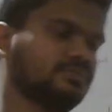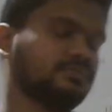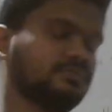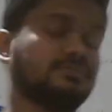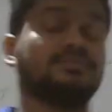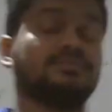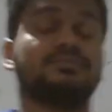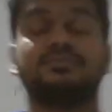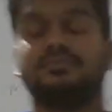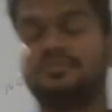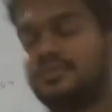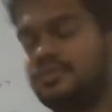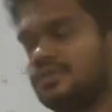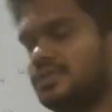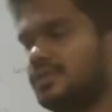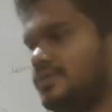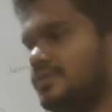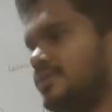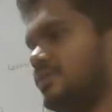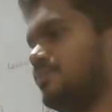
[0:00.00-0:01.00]

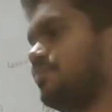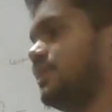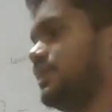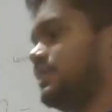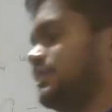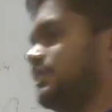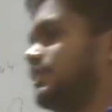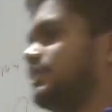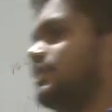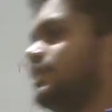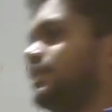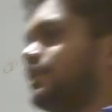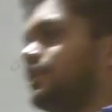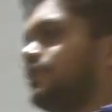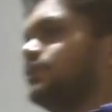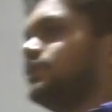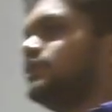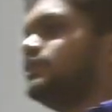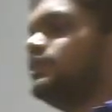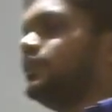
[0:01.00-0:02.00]
BusterNet I
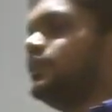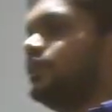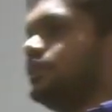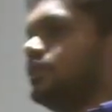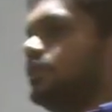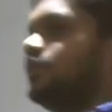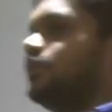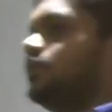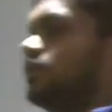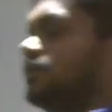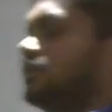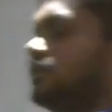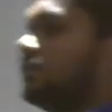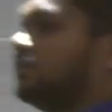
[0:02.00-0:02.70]
was doing, they were also